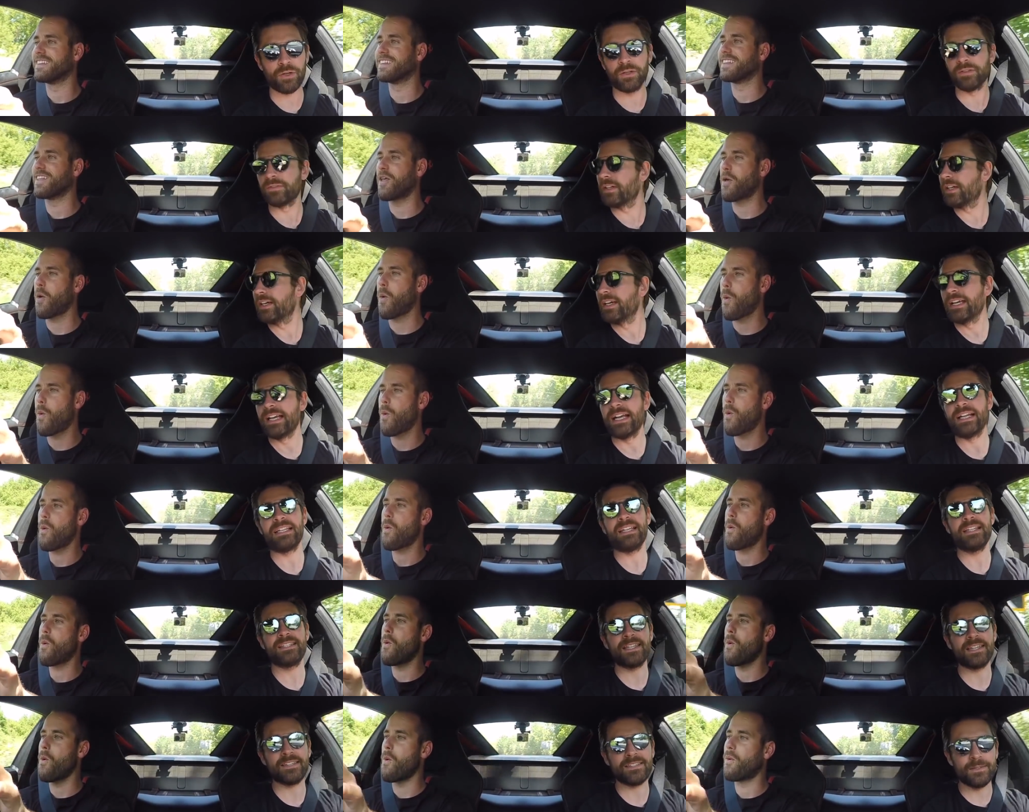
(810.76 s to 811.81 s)
Speaker 1: Rover. And he
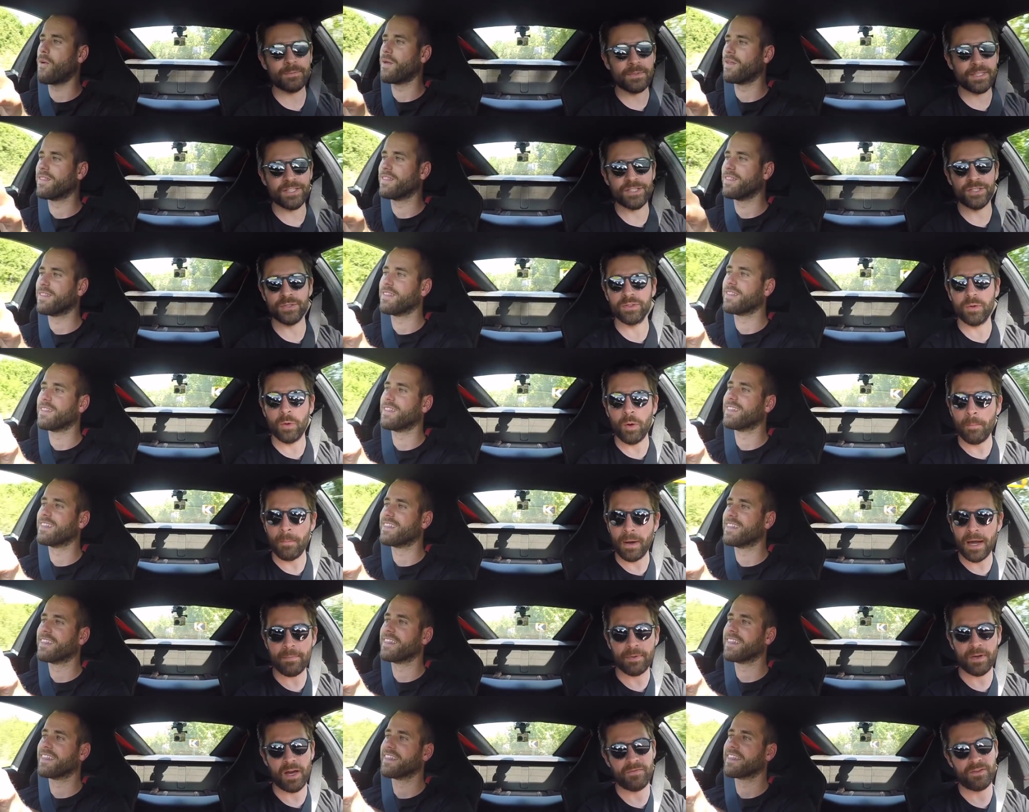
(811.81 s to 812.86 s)
says to me, Do you know what my
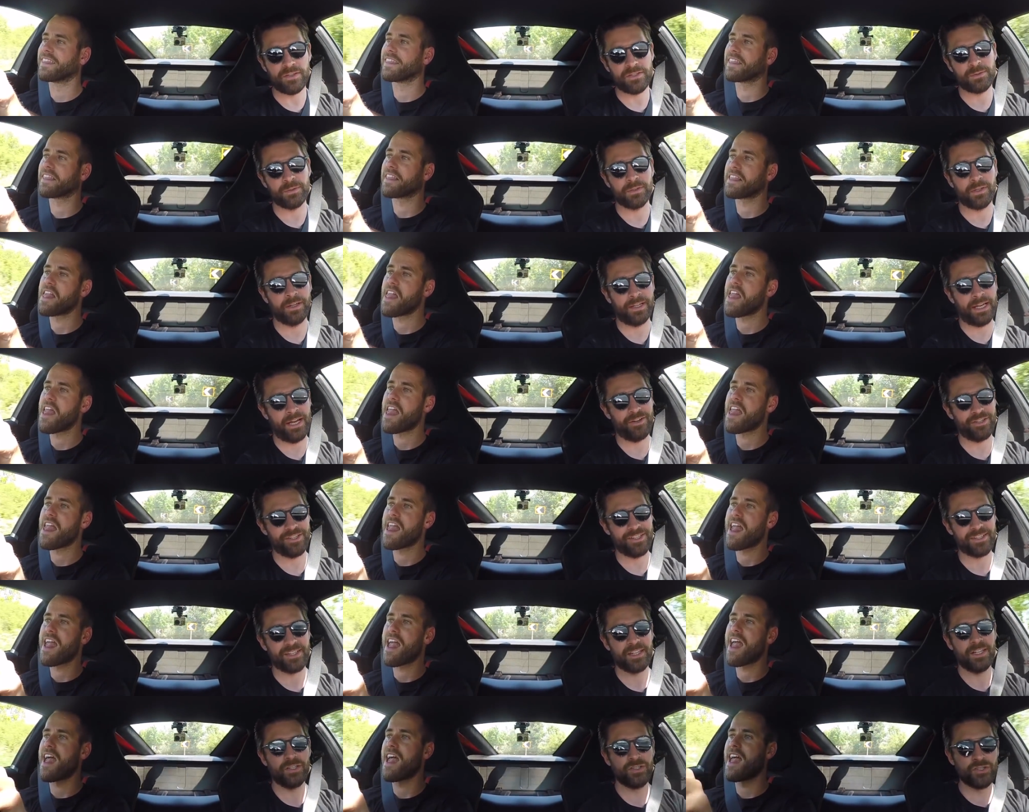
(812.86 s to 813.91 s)
perfect two car garage is?
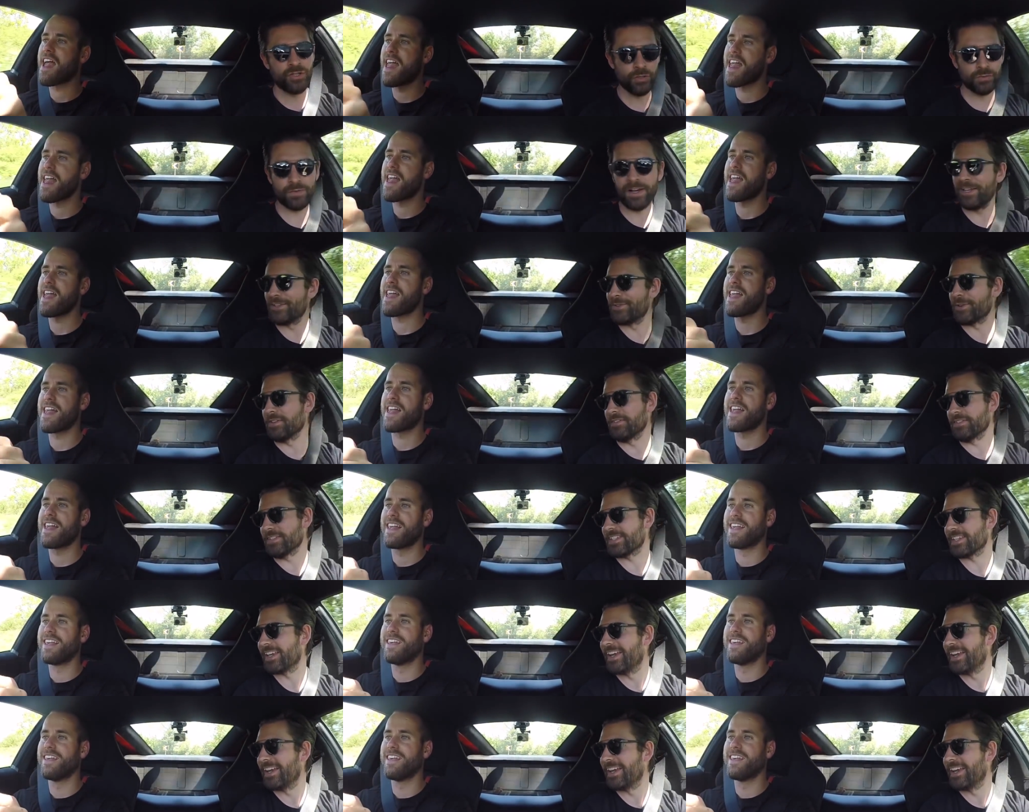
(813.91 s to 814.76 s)
Two Range Rovers.